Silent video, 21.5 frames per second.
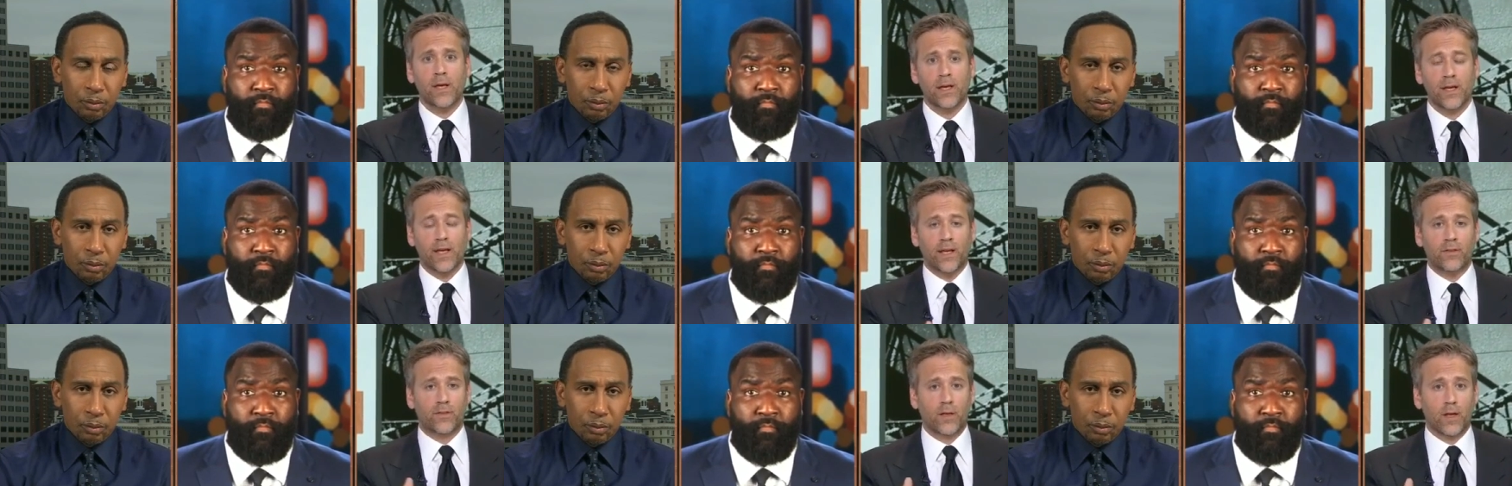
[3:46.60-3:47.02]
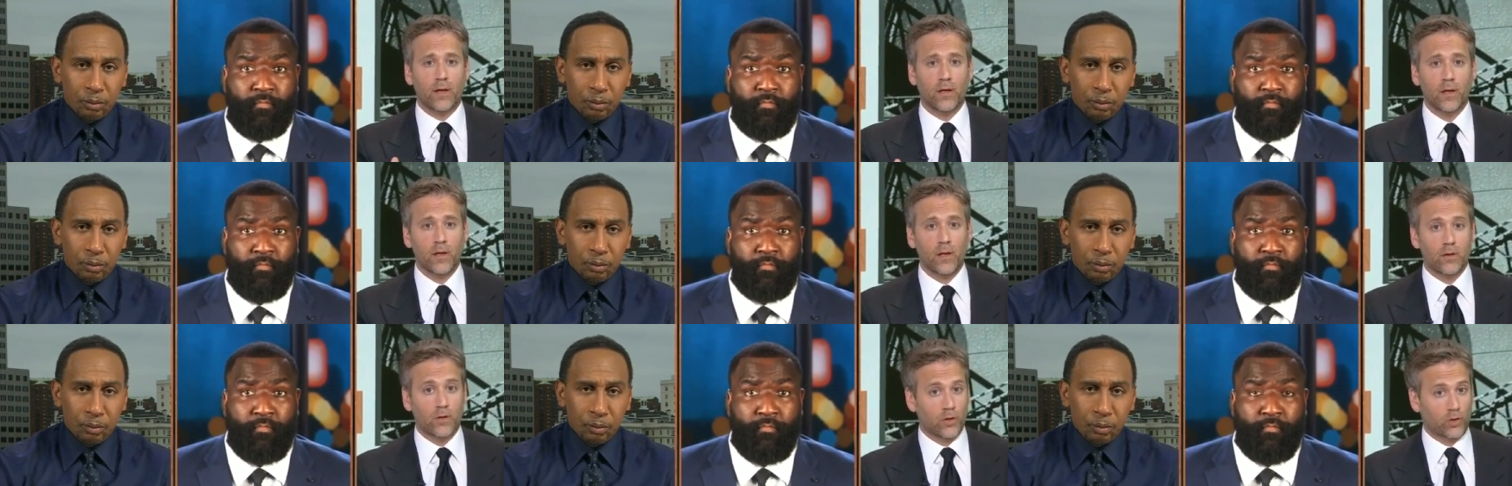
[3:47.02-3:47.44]
Speaker 1: Is it
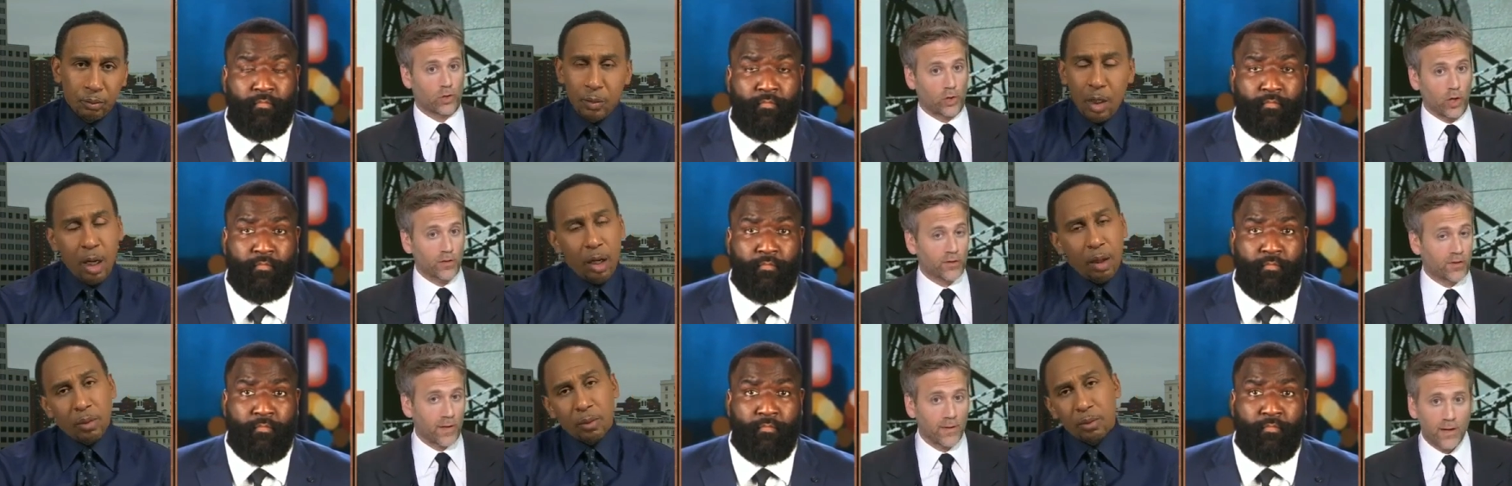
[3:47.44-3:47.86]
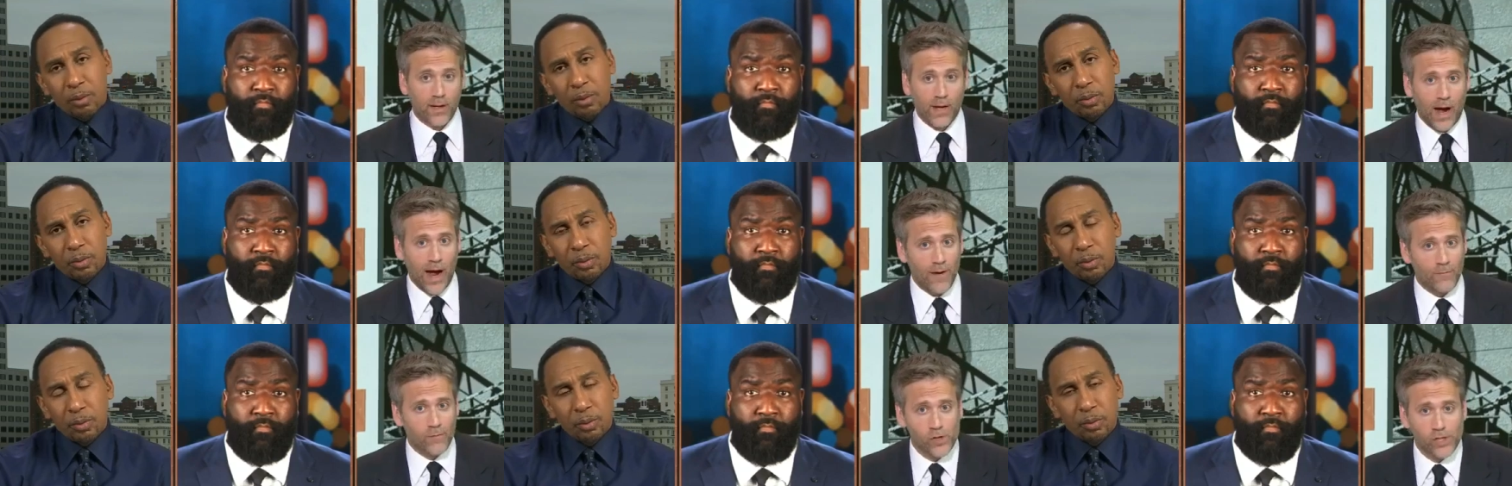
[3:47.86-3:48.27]
just no. in the
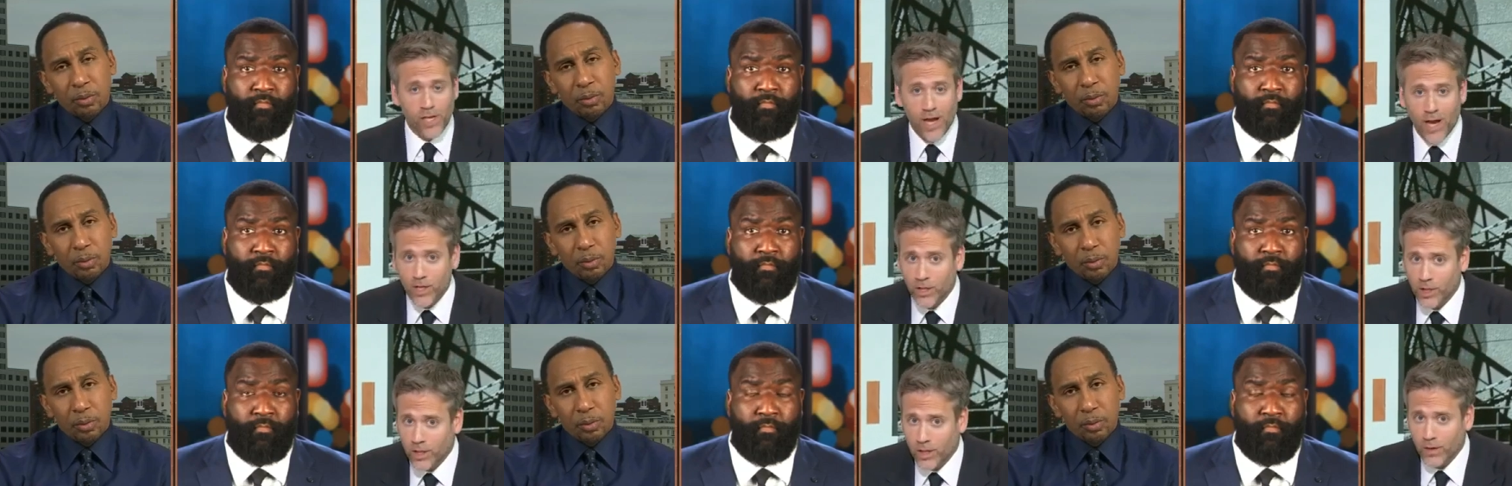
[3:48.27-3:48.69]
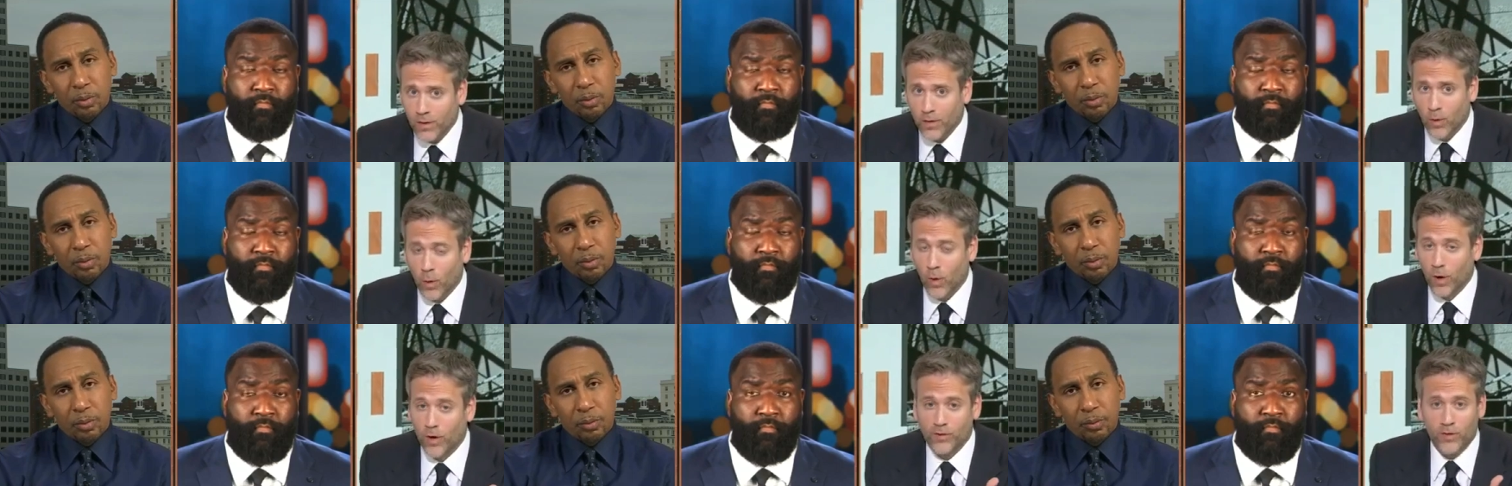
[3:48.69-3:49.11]
conversation,
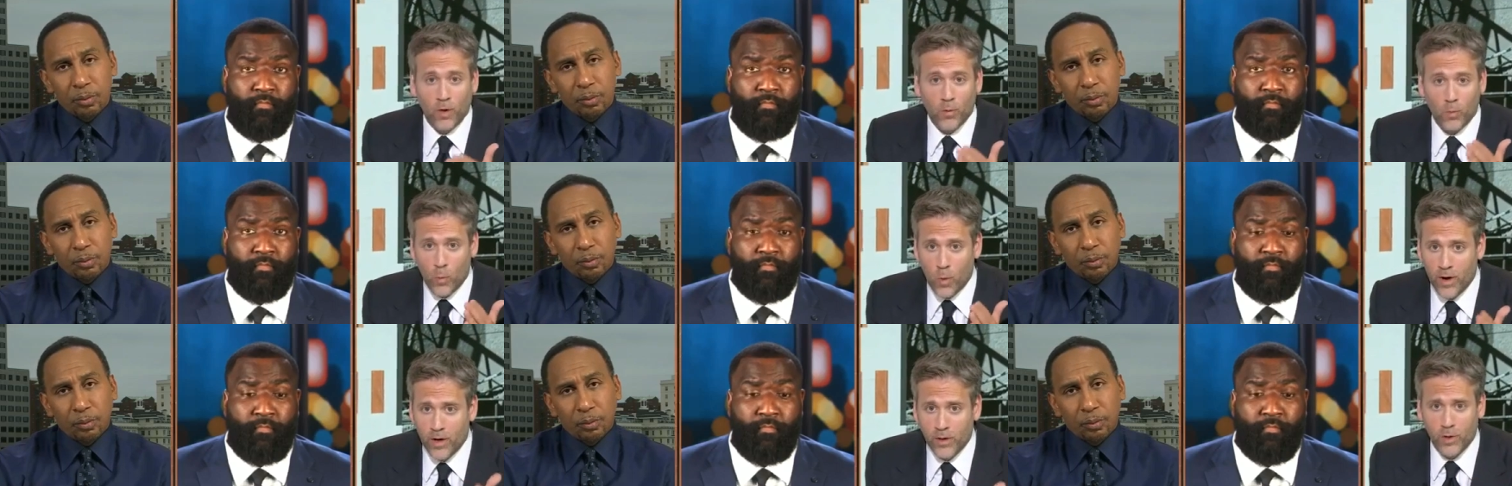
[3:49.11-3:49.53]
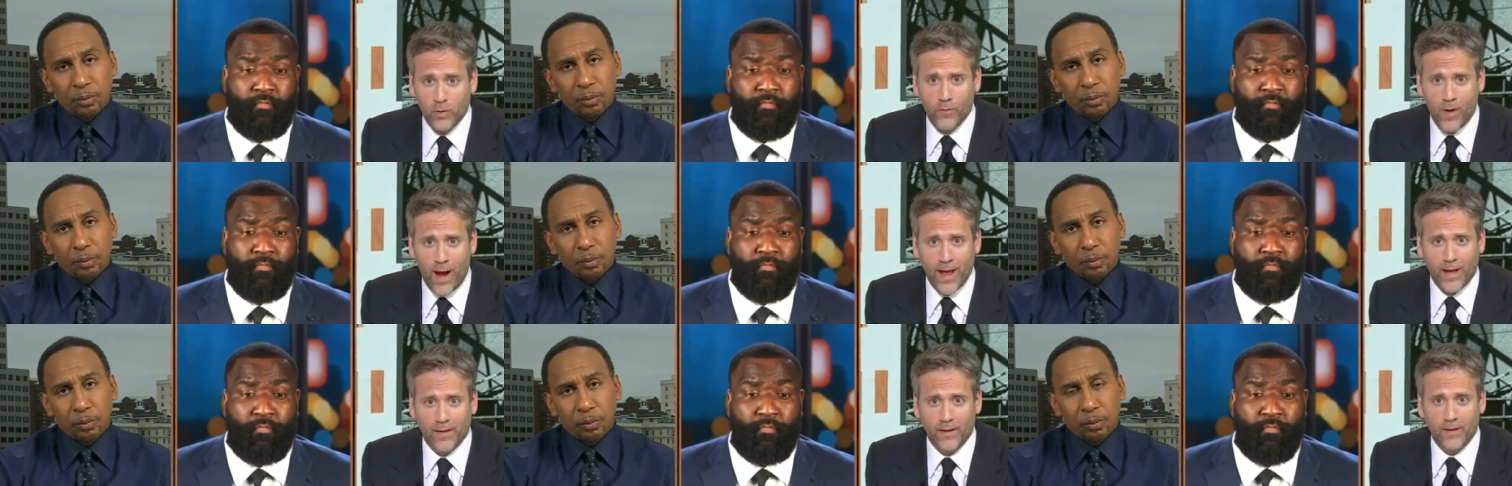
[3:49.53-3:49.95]
or is it where do you
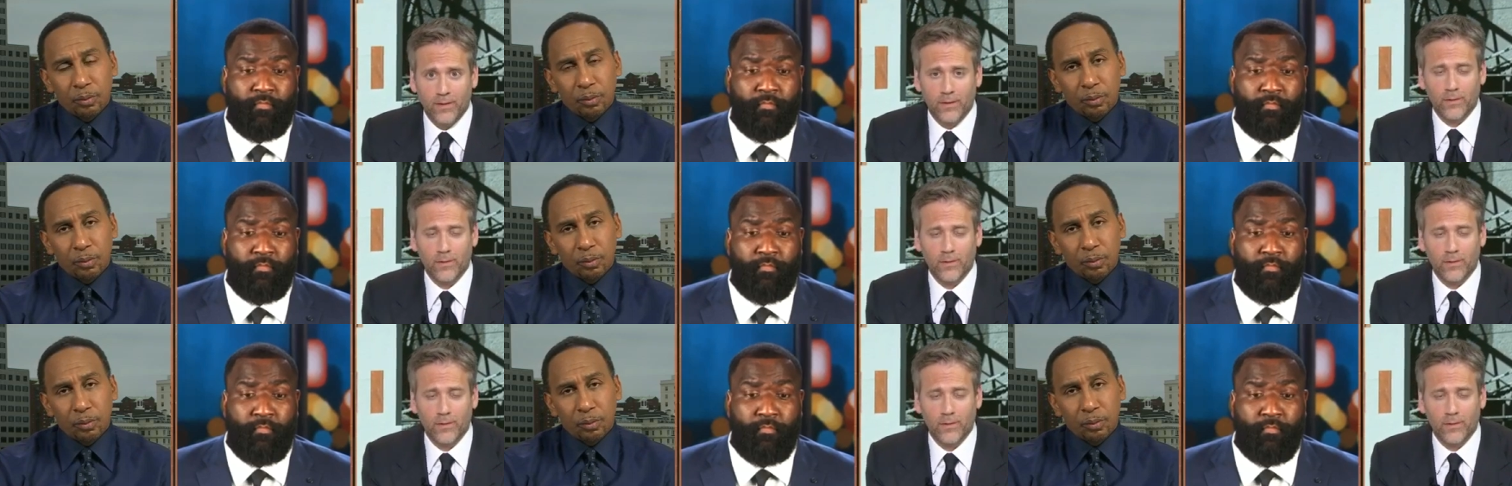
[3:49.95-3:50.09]
rank it?